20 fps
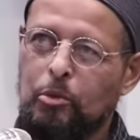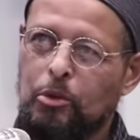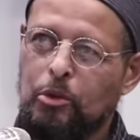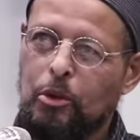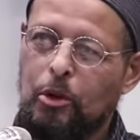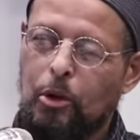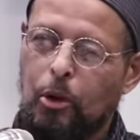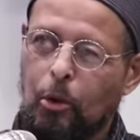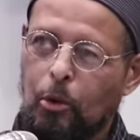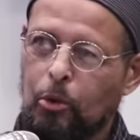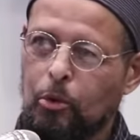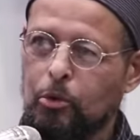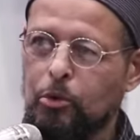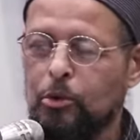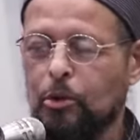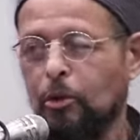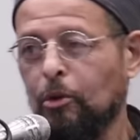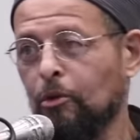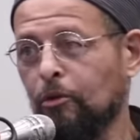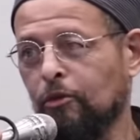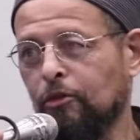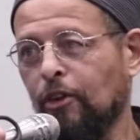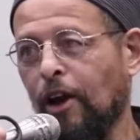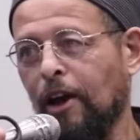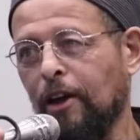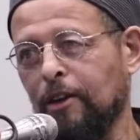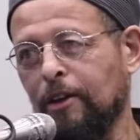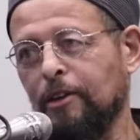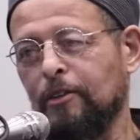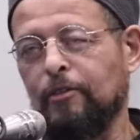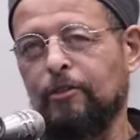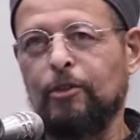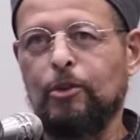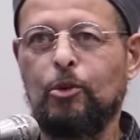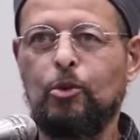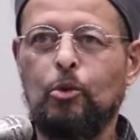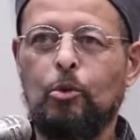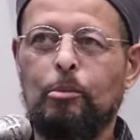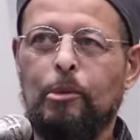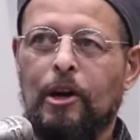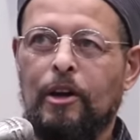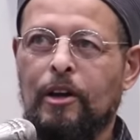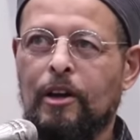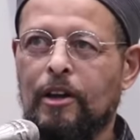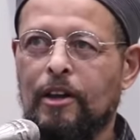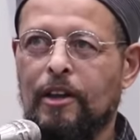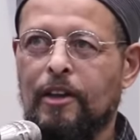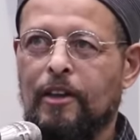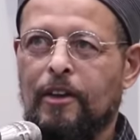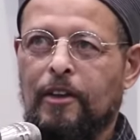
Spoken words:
it was closed on Friday for Jummah.